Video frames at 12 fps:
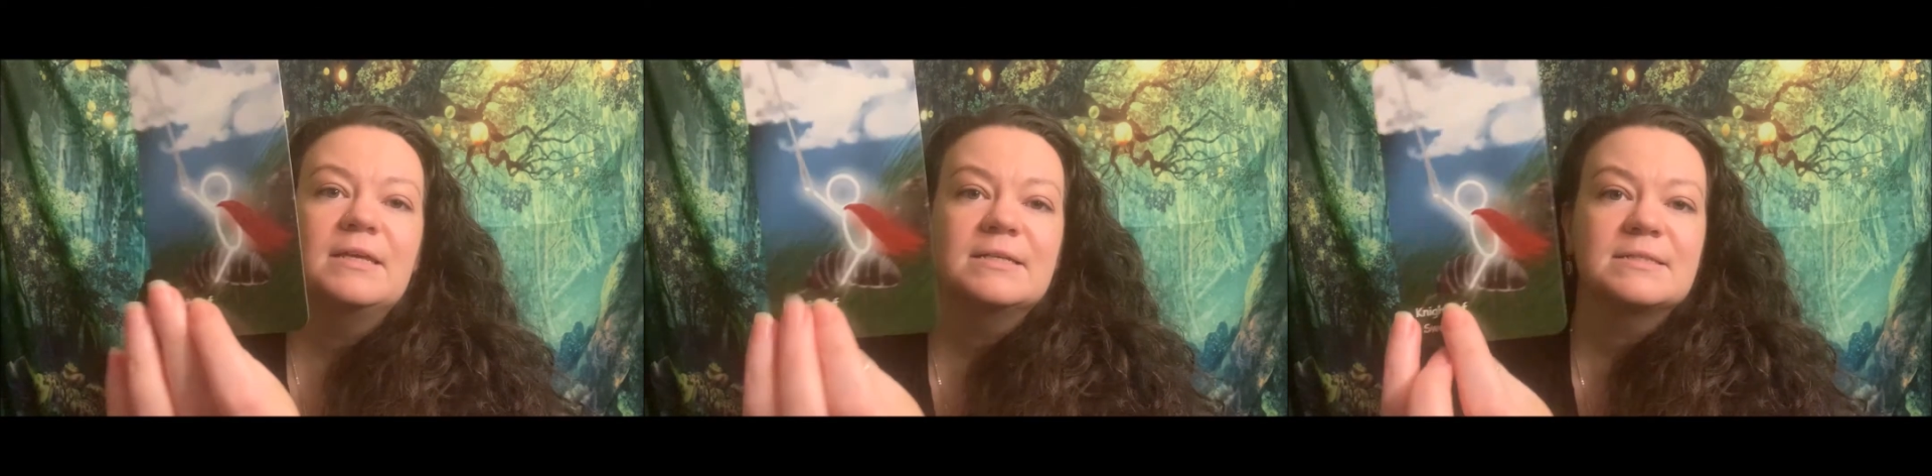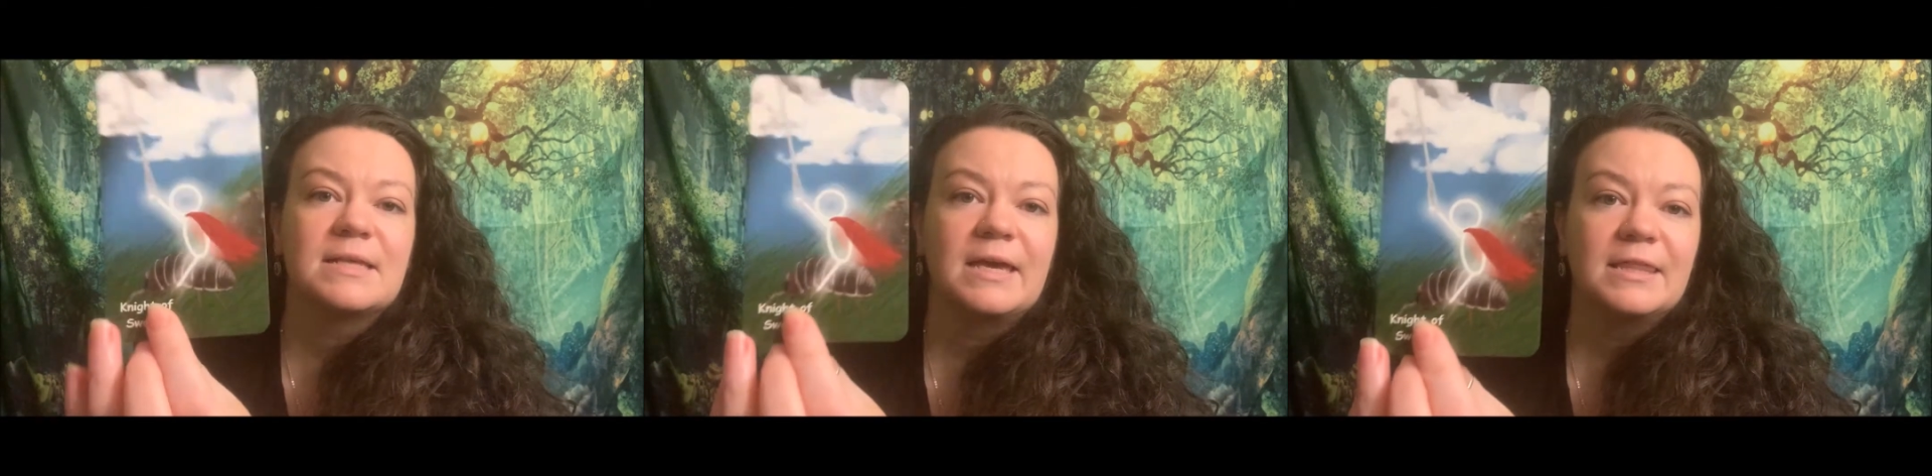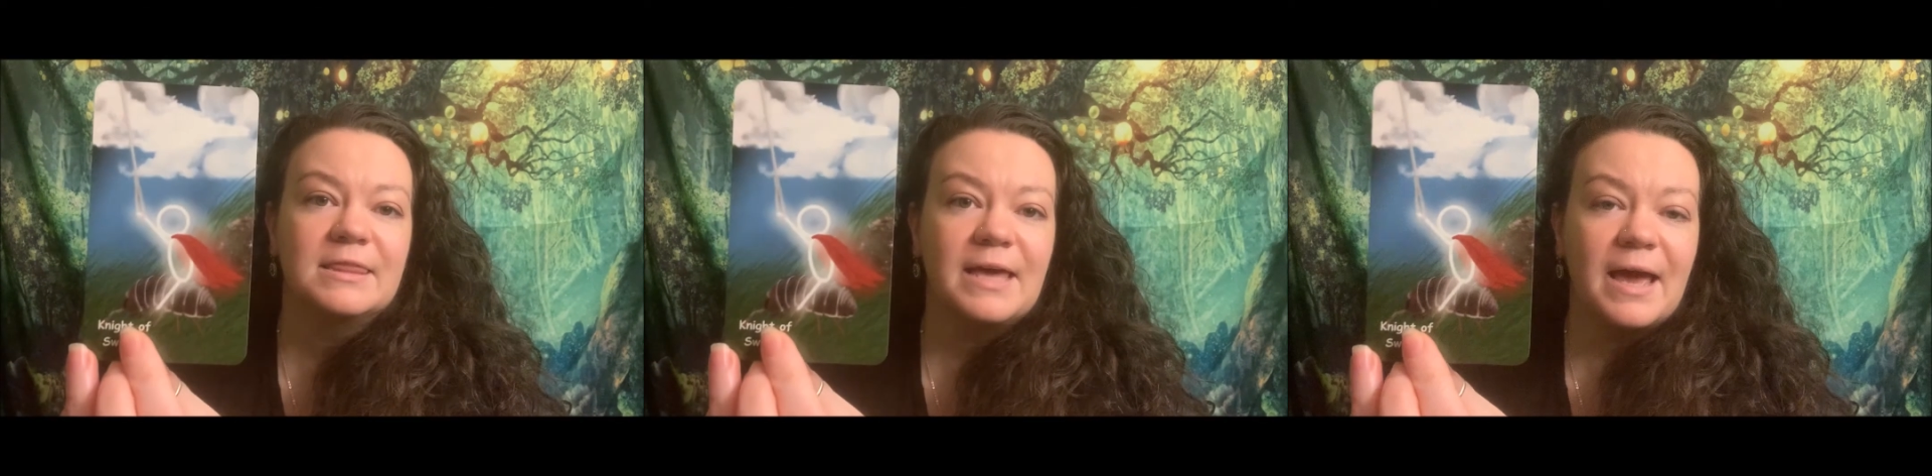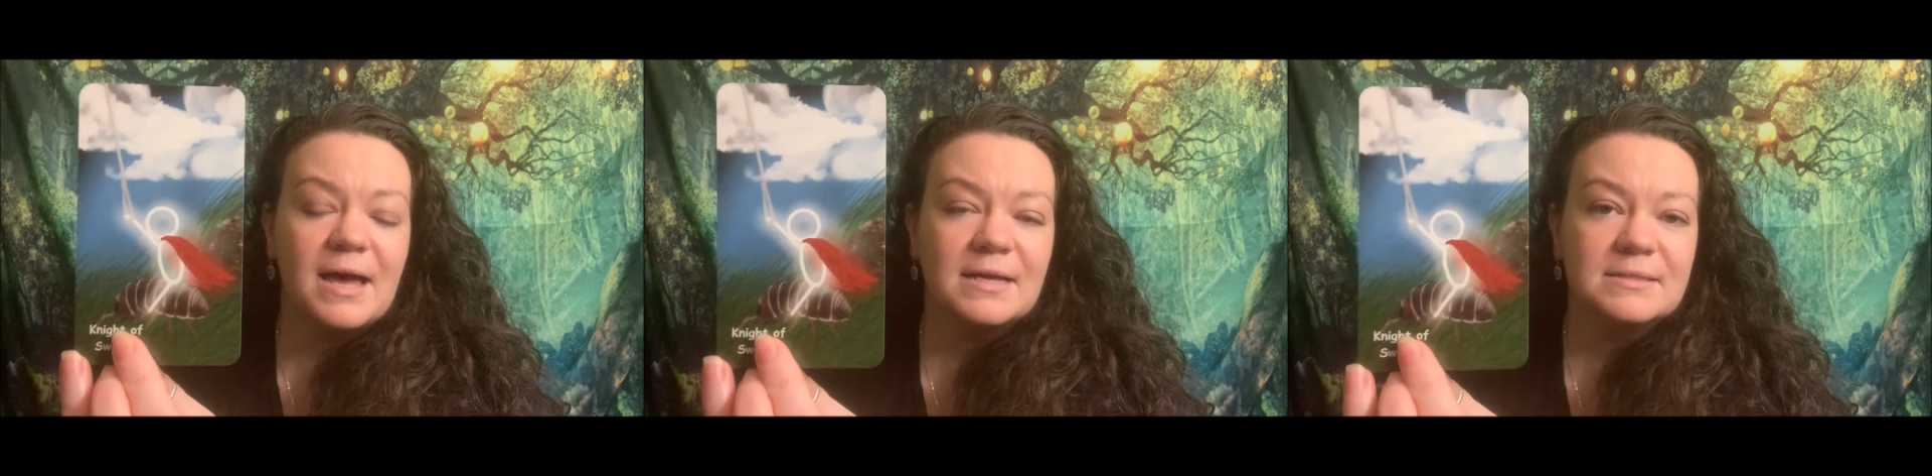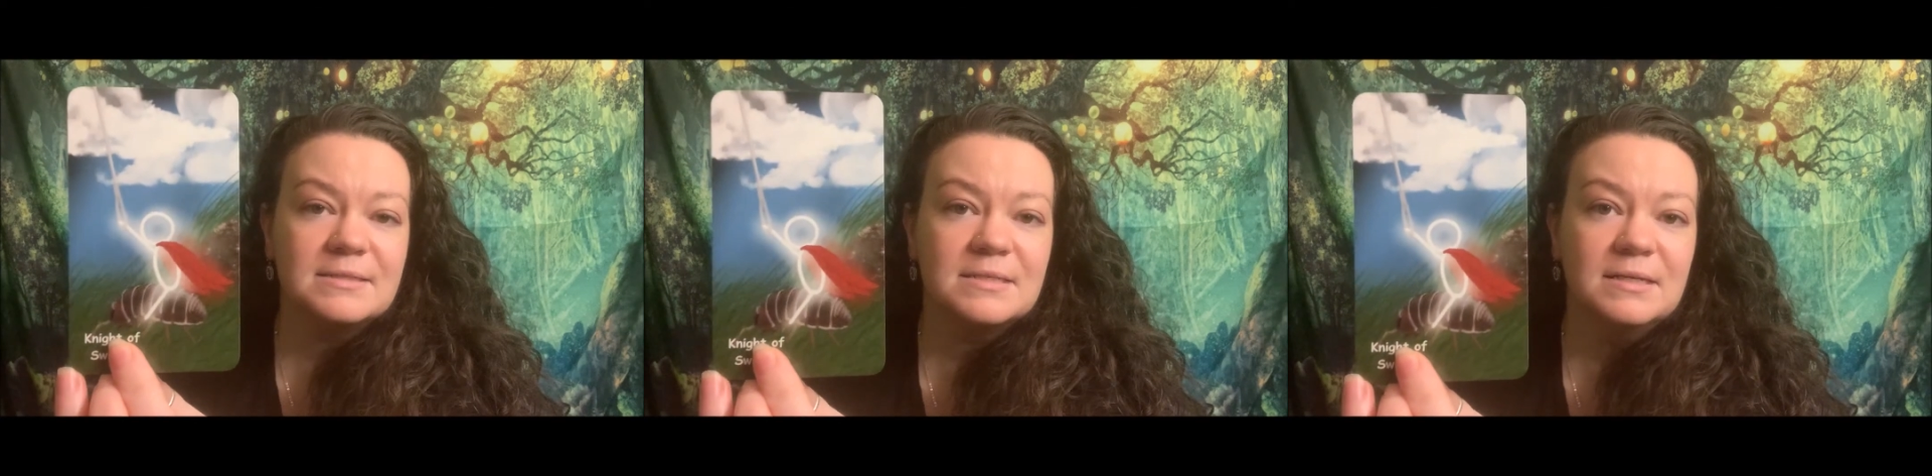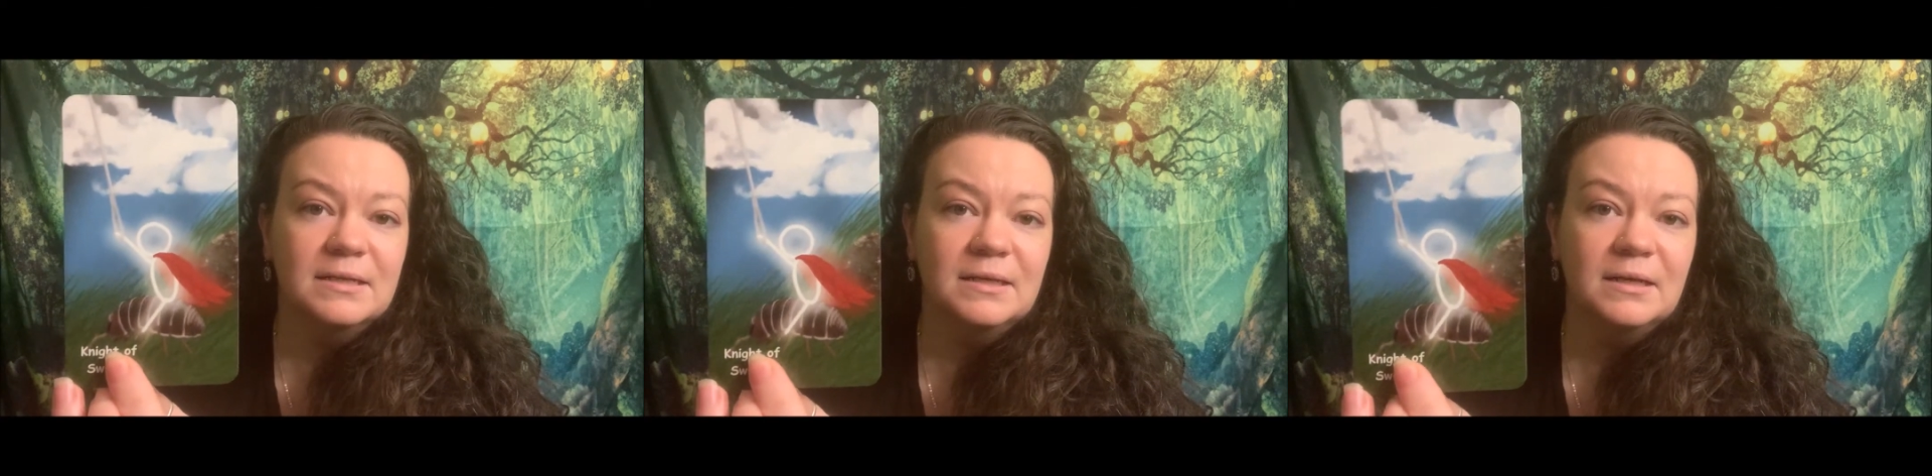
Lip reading: things like that,